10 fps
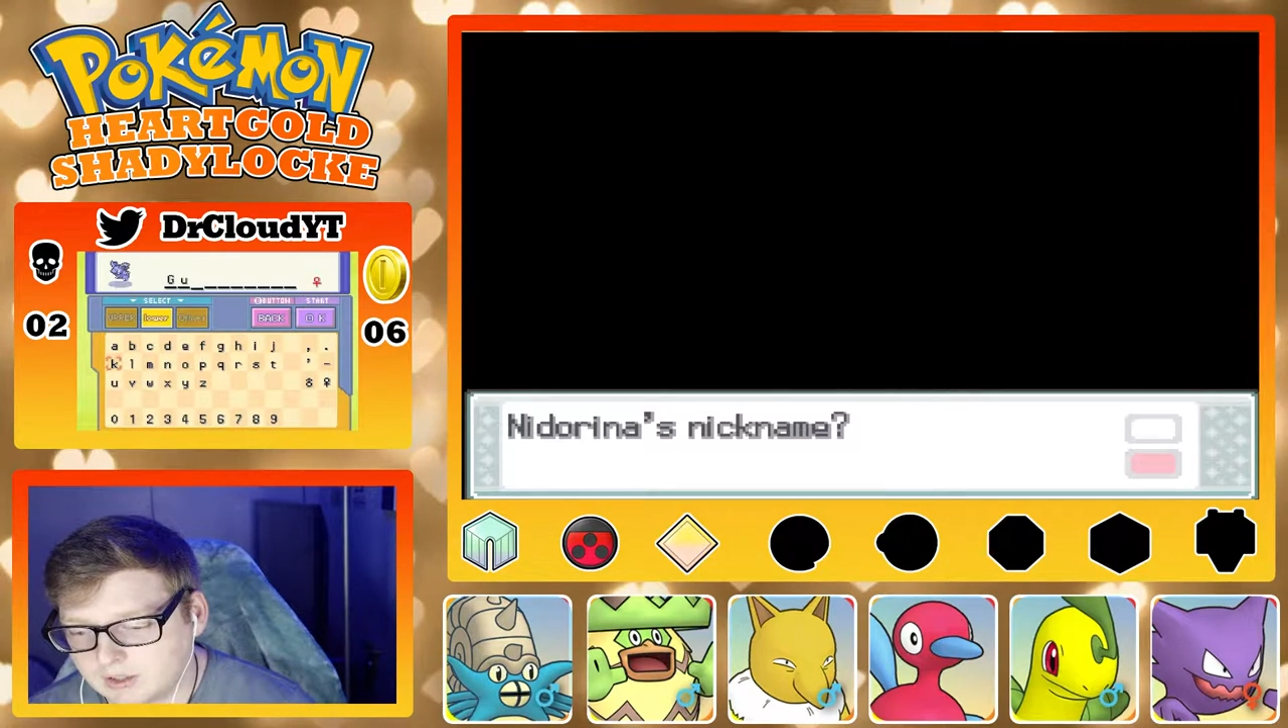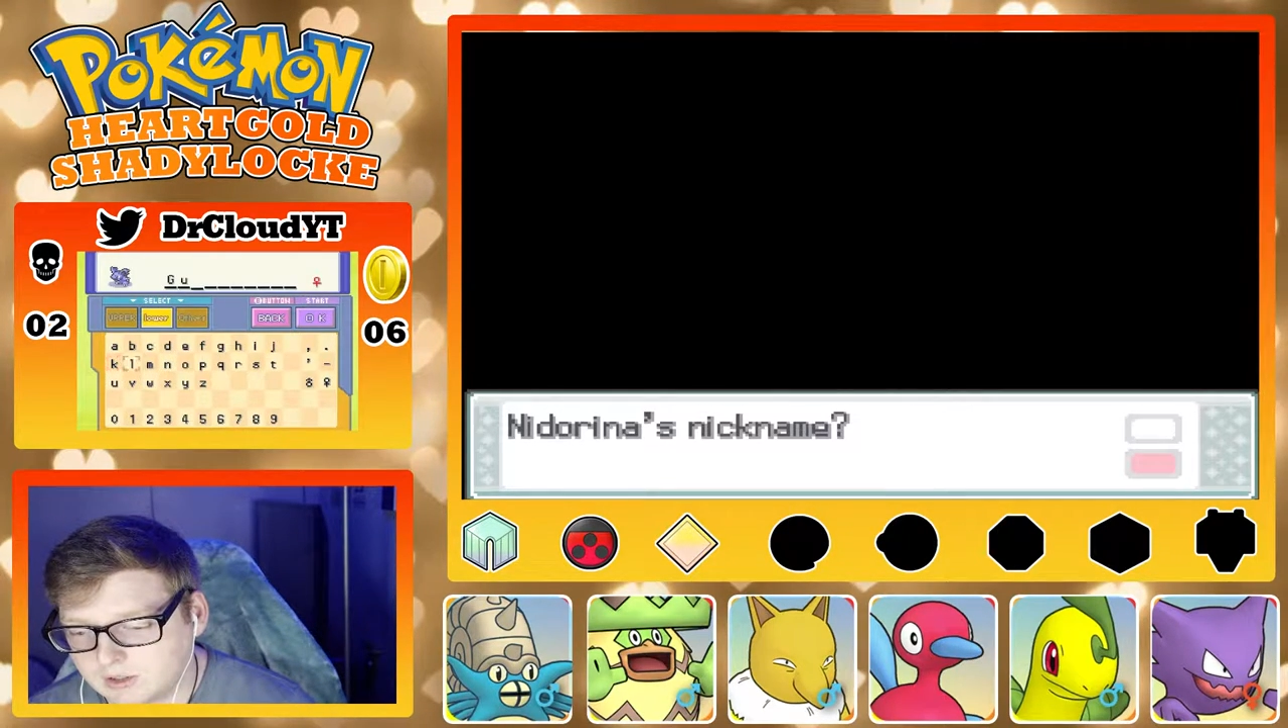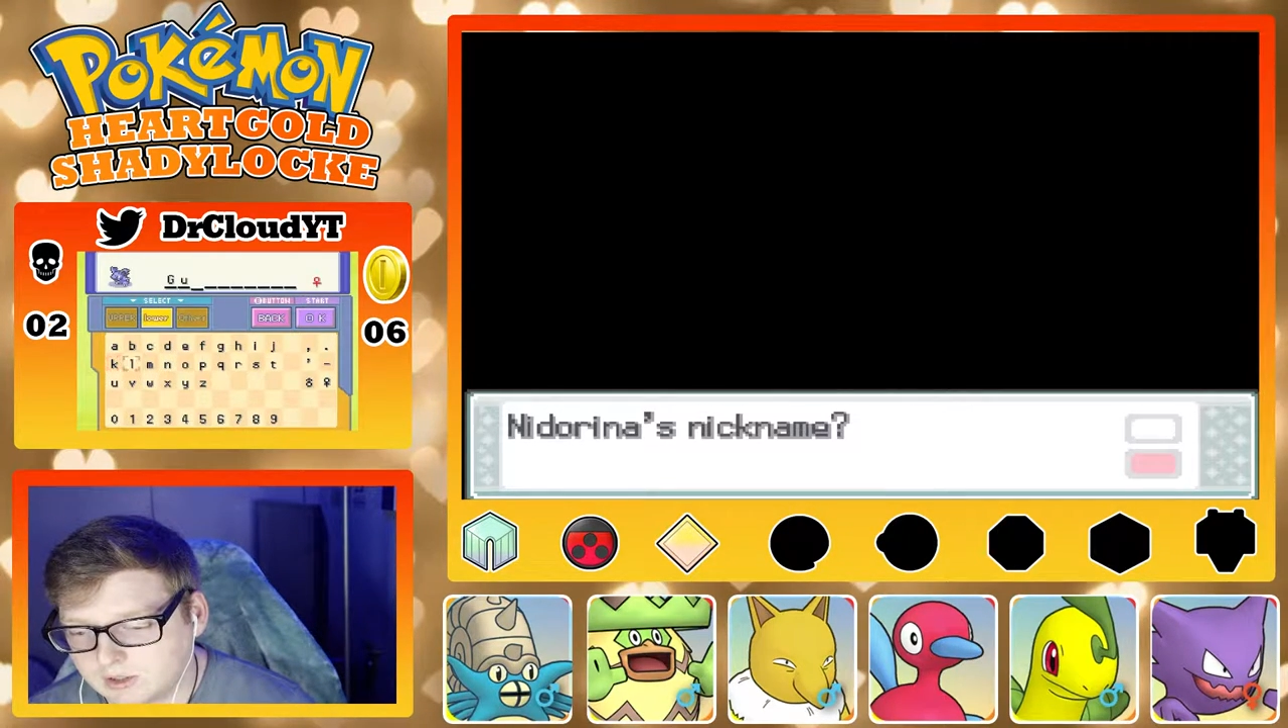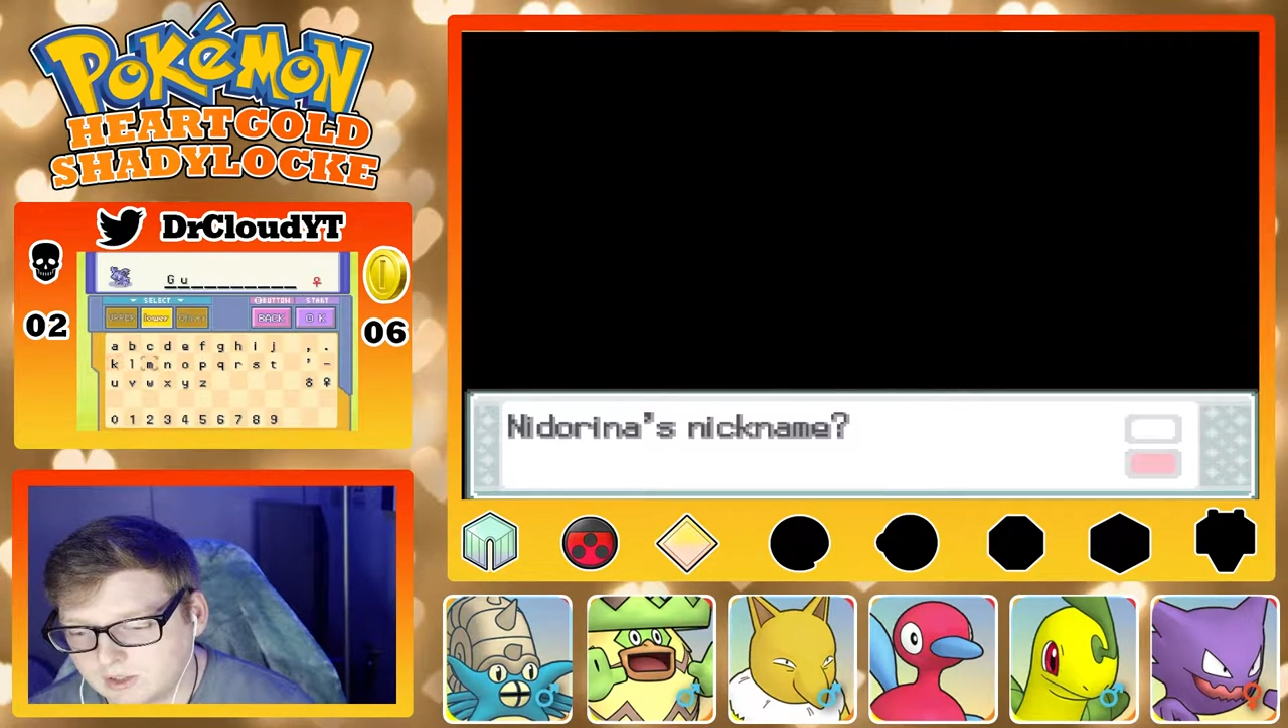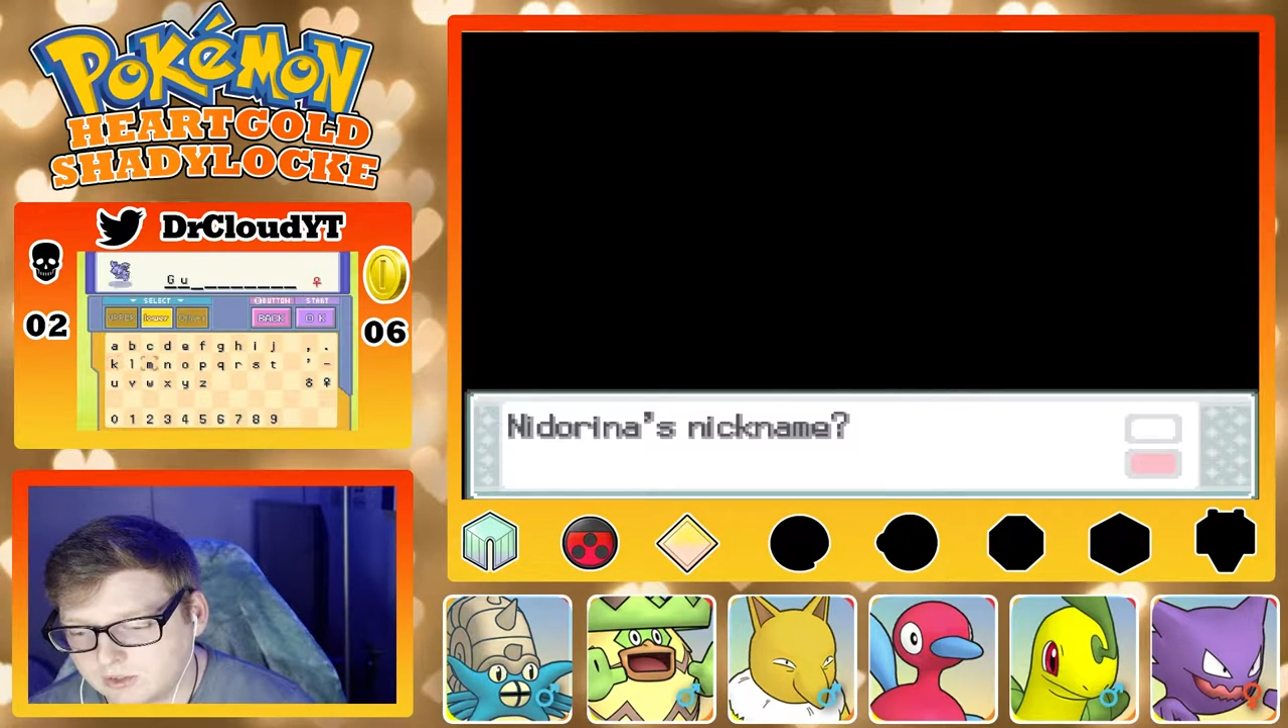
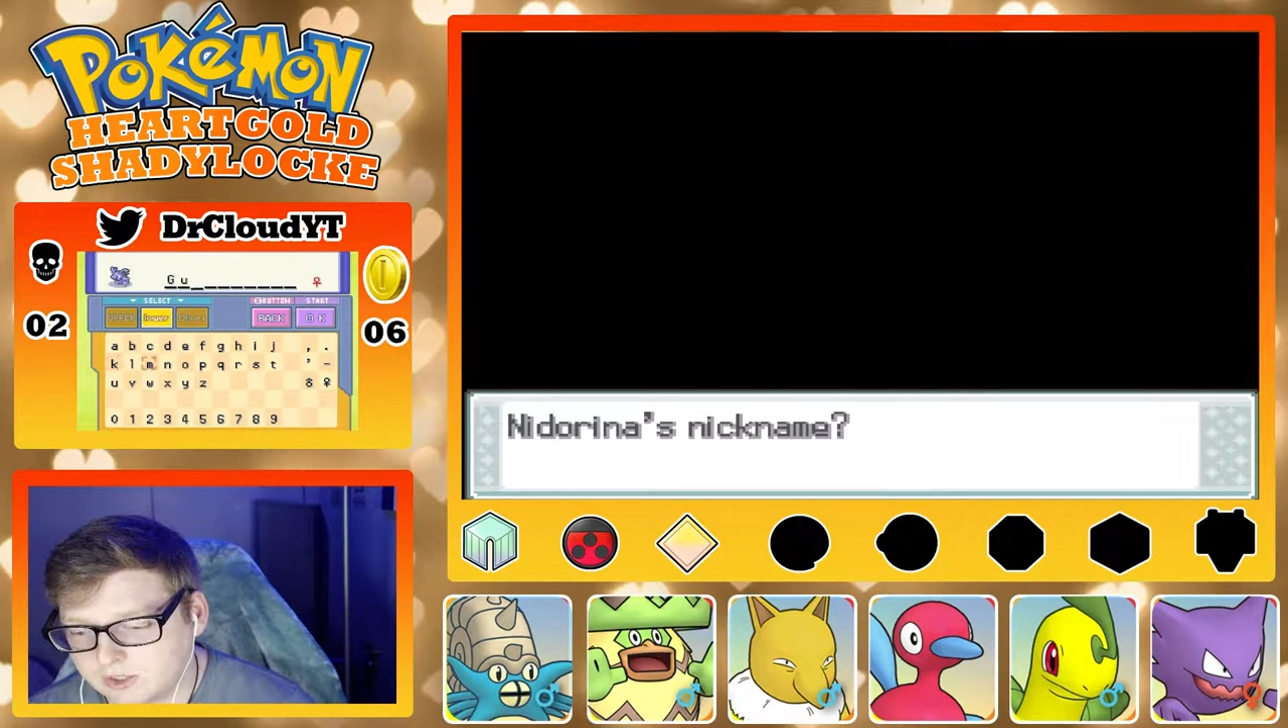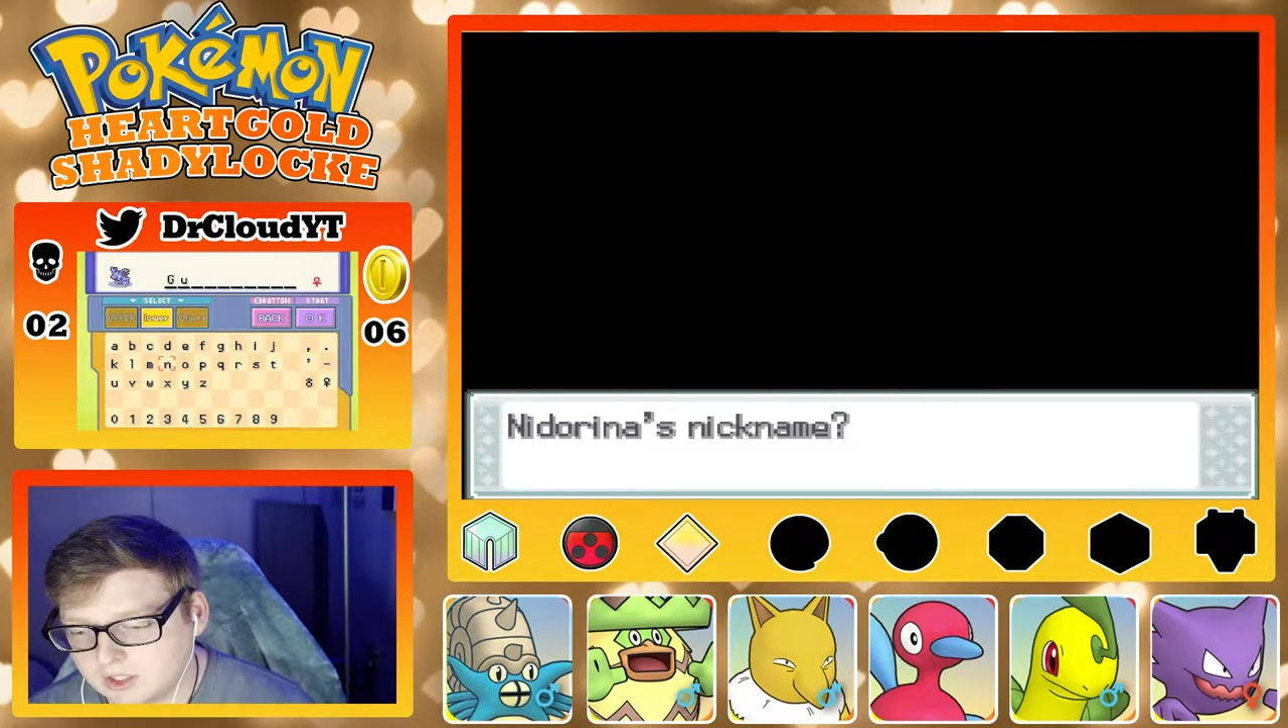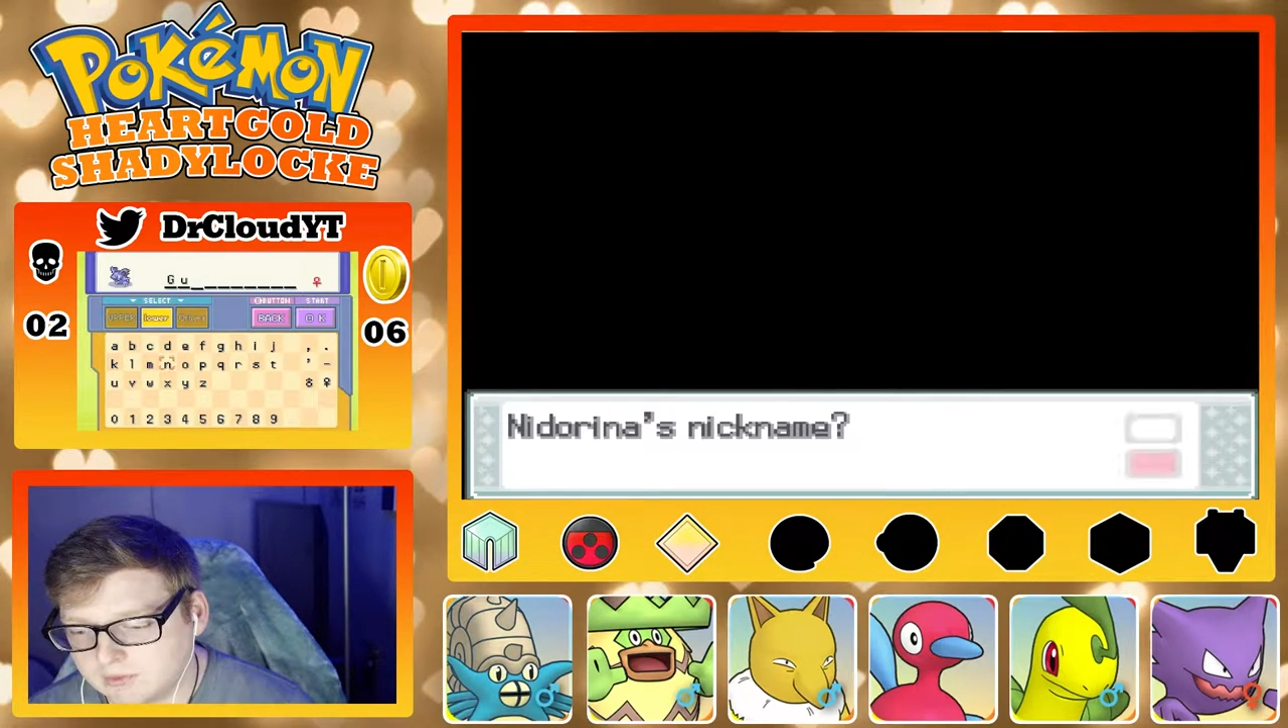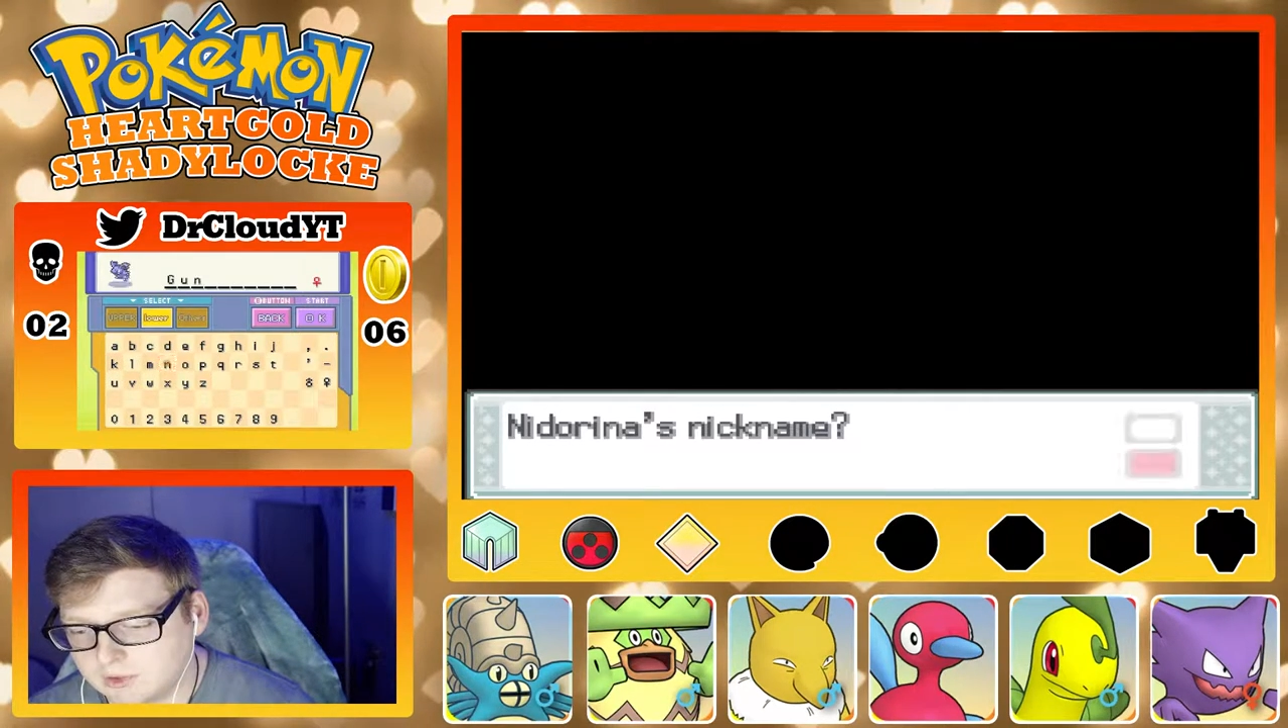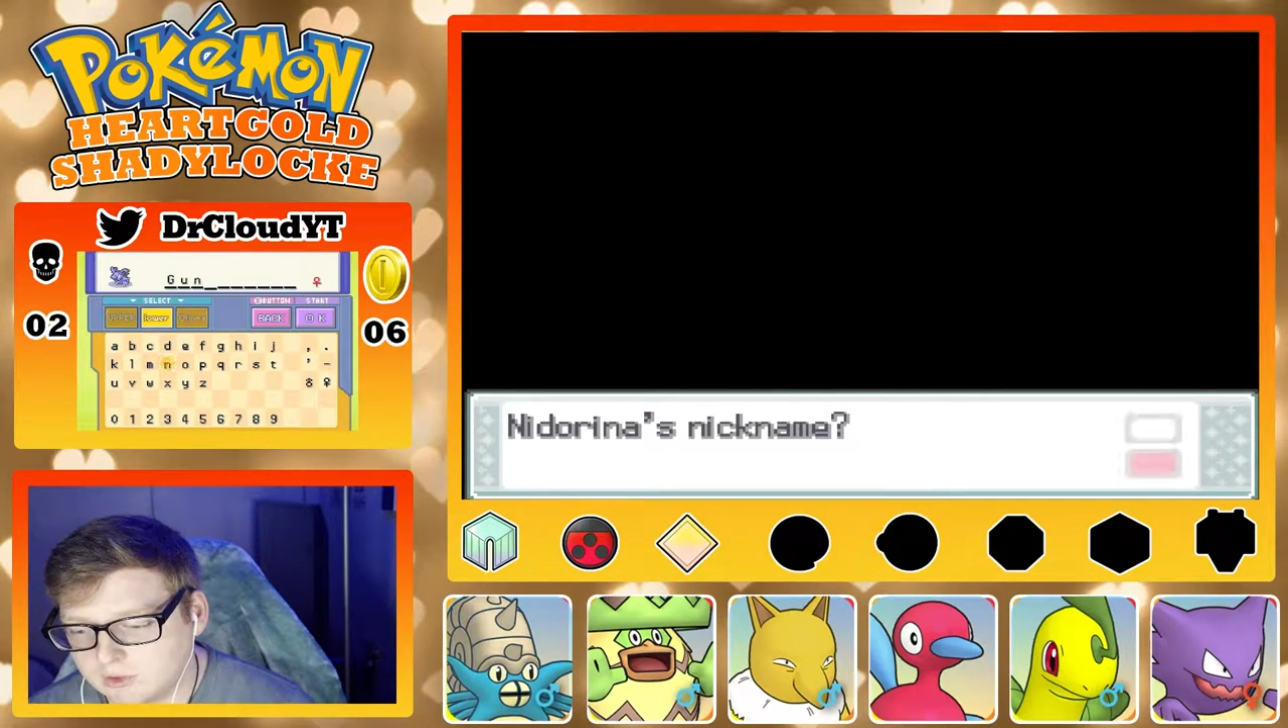are easy
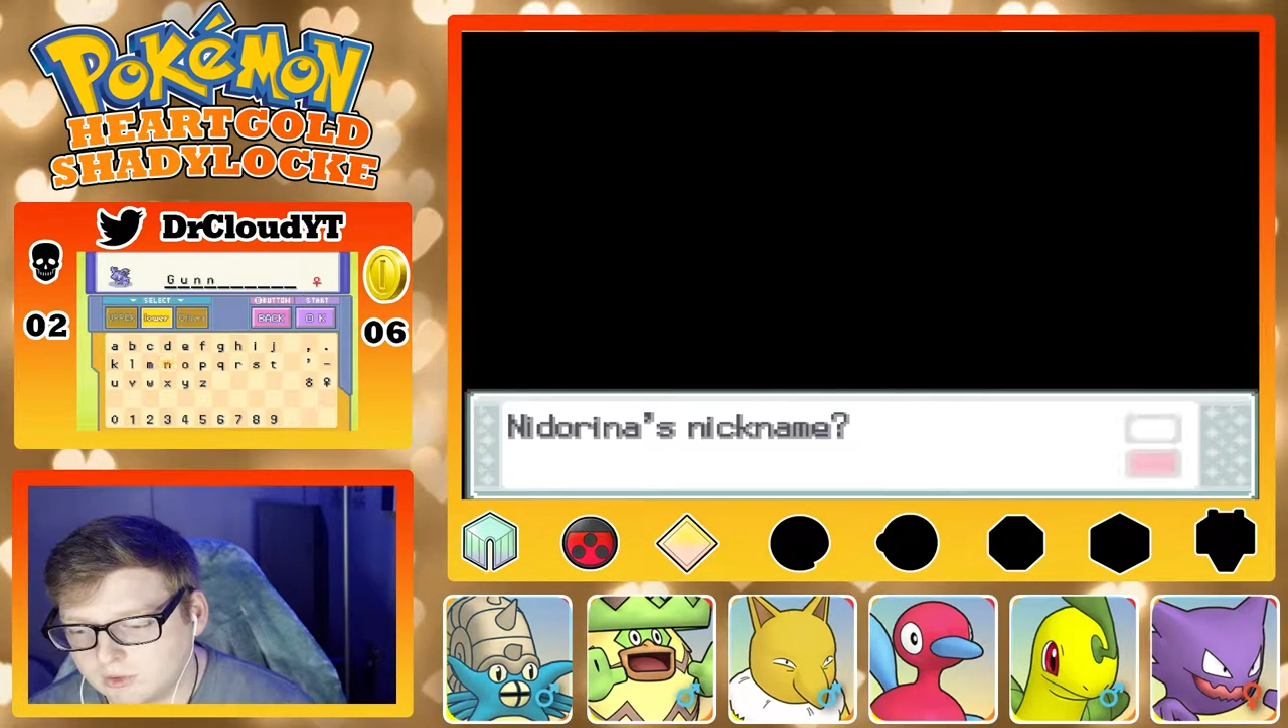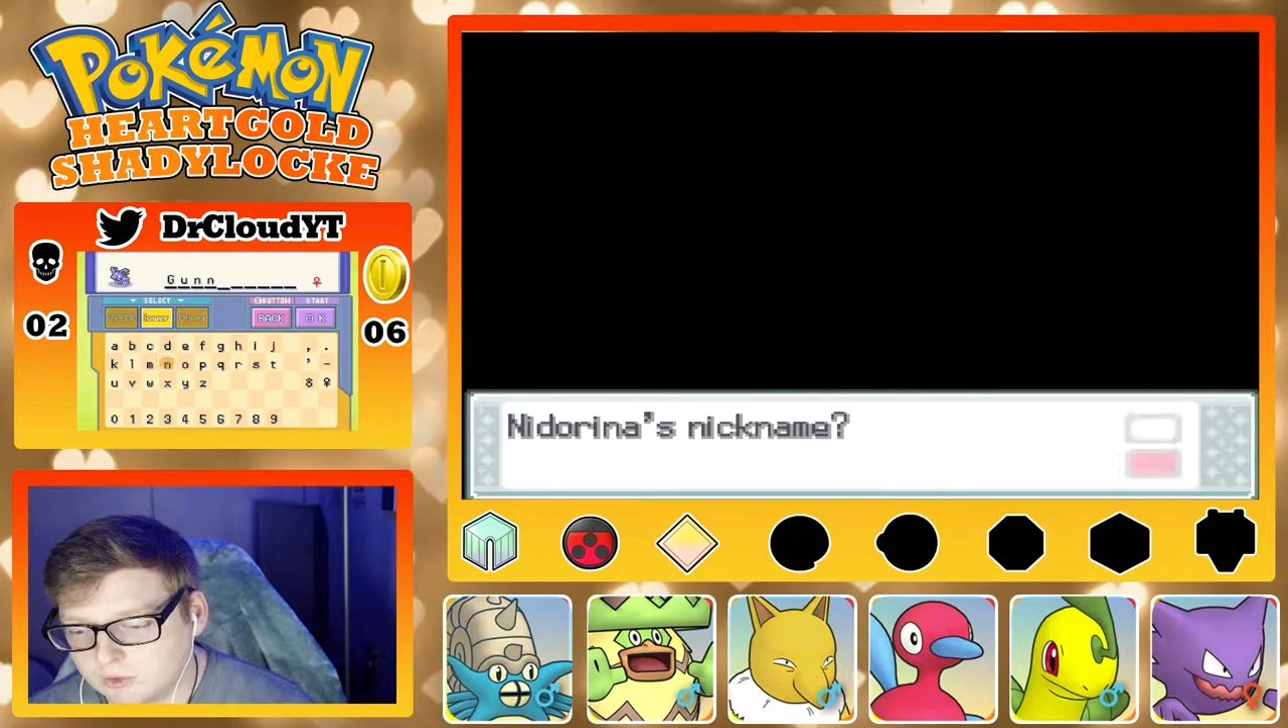enough to use,